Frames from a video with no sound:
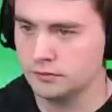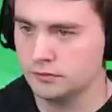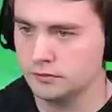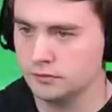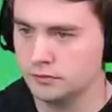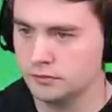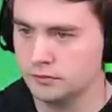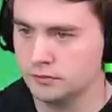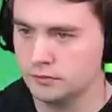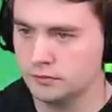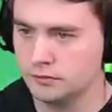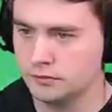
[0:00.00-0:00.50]

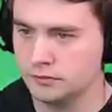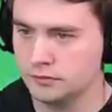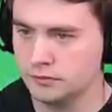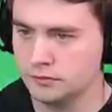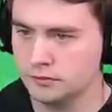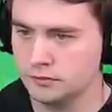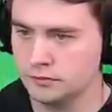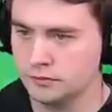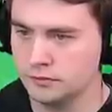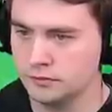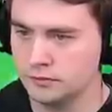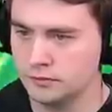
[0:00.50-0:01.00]

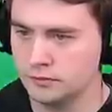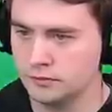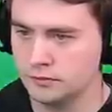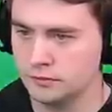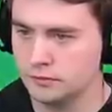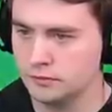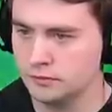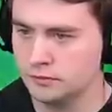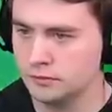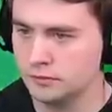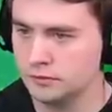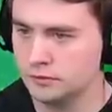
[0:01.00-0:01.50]

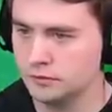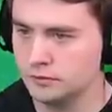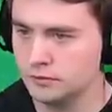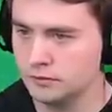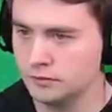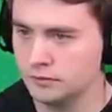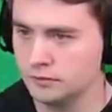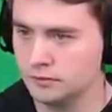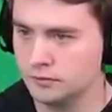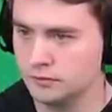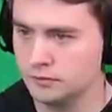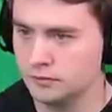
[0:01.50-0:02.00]

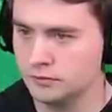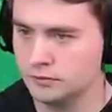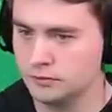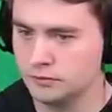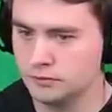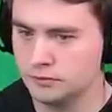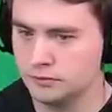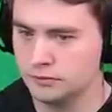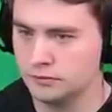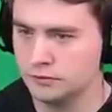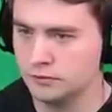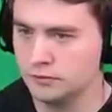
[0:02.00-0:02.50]

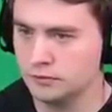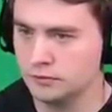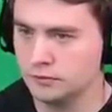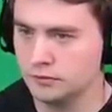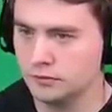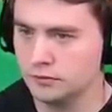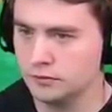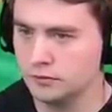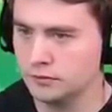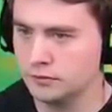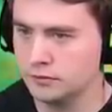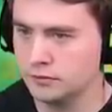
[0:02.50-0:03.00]

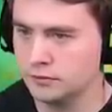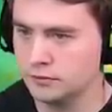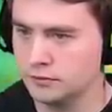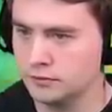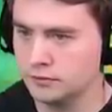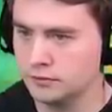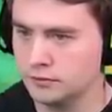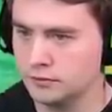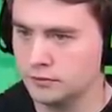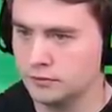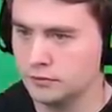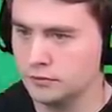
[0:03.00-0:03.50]

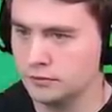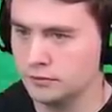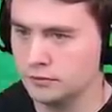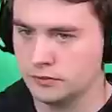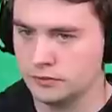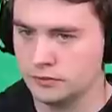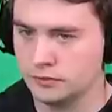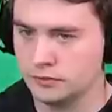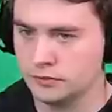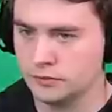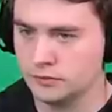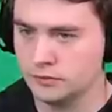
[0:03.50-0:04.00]

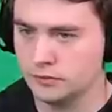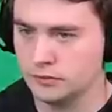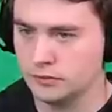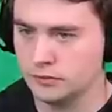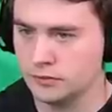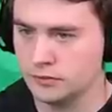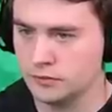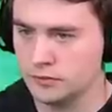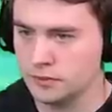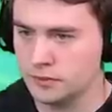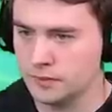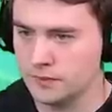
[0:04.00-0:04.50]

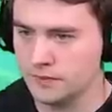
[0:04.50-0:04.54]
(silence)